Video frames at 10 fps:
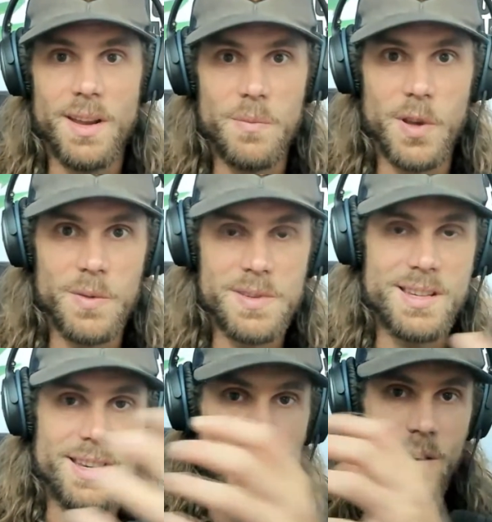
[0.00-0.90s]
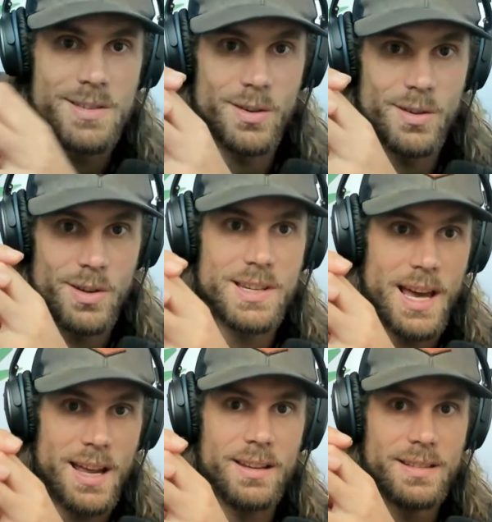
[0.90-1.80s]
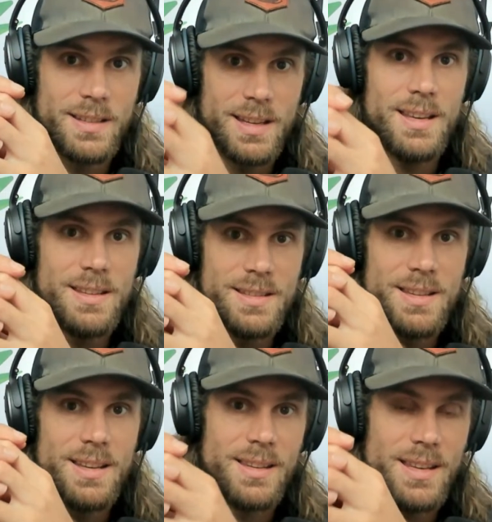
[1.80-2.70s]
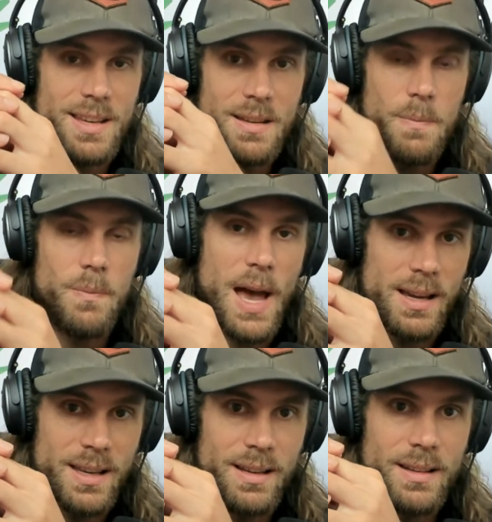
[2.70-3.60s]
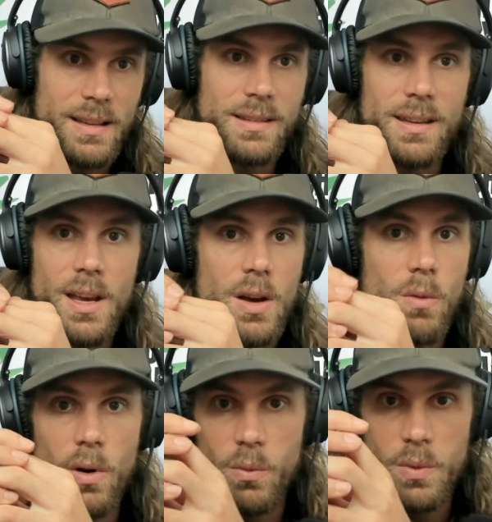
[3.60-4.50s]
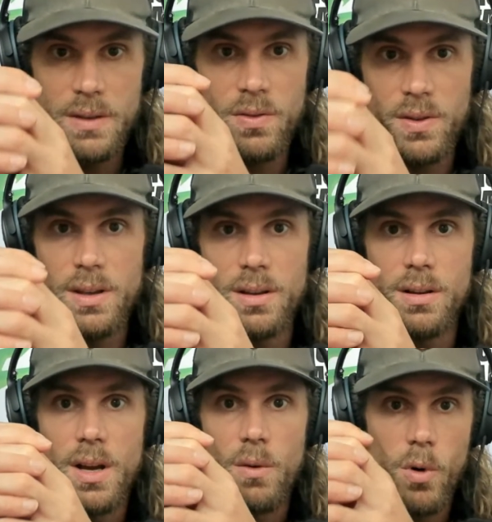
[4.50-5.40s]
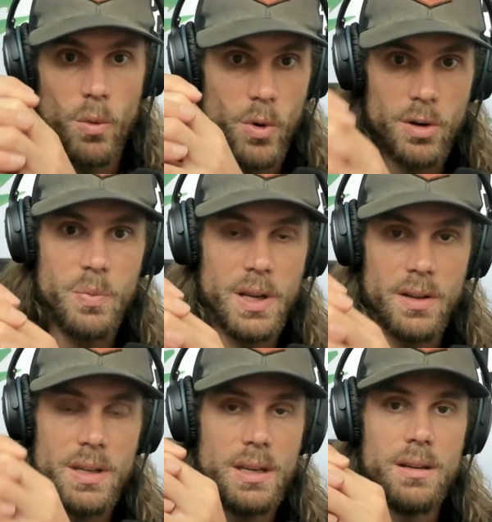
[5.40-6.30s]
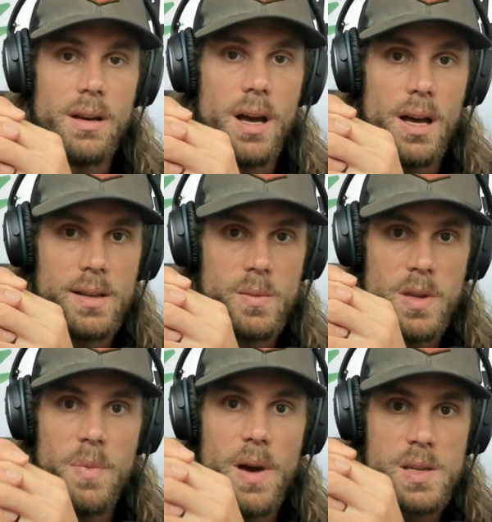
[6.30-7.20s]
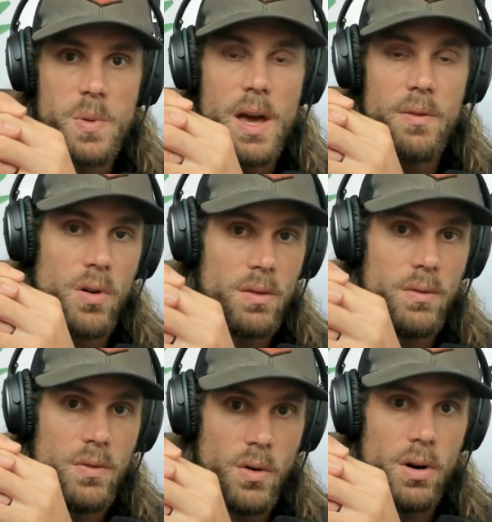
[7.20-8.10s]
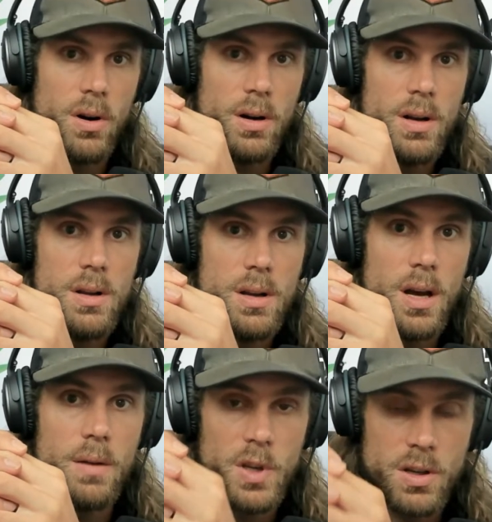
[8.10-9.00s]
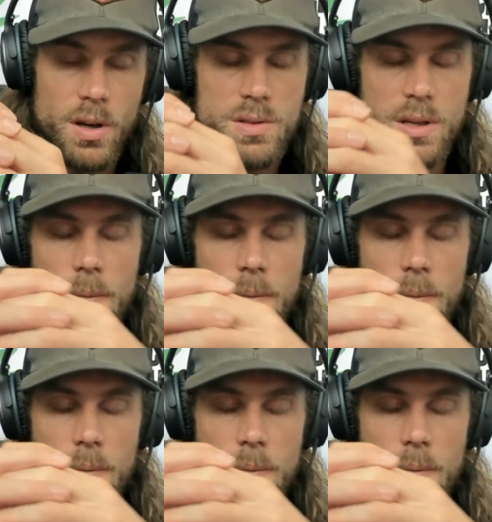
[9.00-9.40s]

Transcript: Build the CEO. So Coach Catalyst is the back end. That's what we feel, what we're building to be the best platform for your coaching.